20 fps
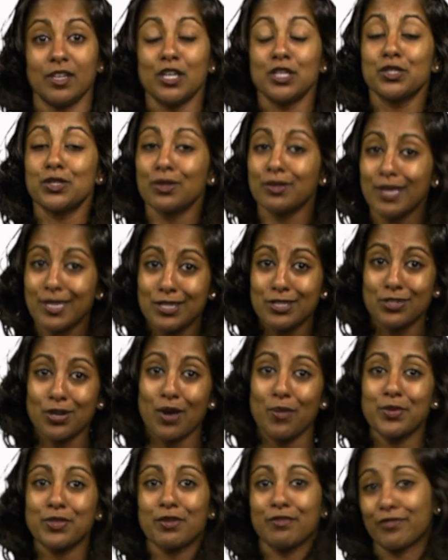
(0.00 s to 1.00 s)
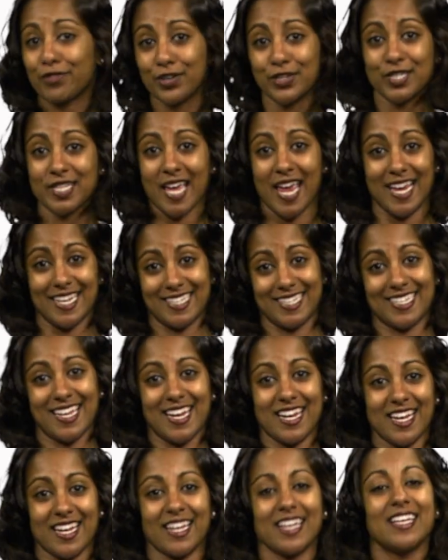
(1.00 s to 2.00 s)
So let's start with the first case
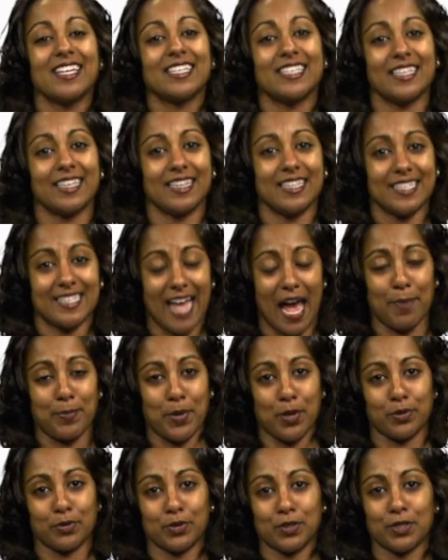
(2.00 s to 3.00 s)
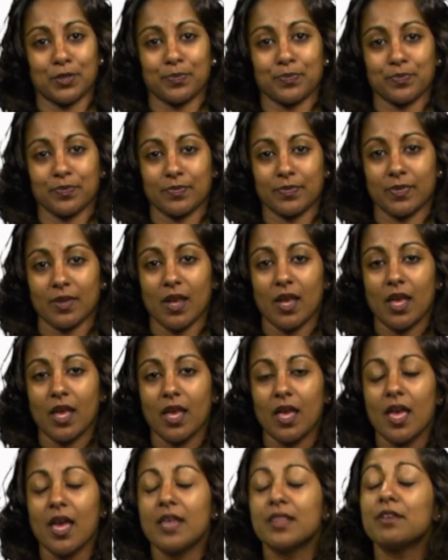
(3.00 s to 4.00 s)
study, Zappos.
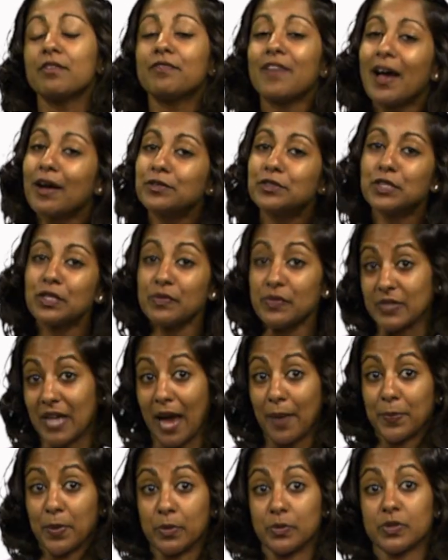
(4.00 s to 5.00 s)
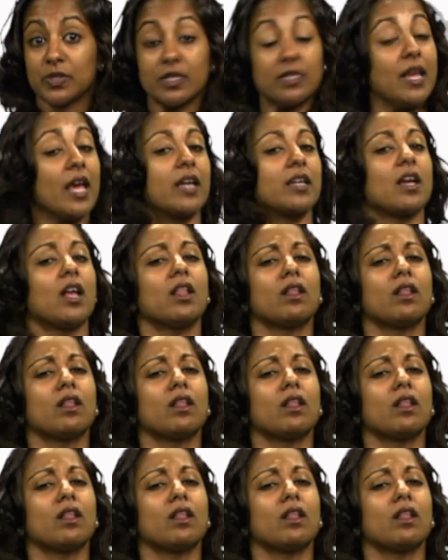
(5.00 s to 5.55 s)
The founder of Zappos, Nick,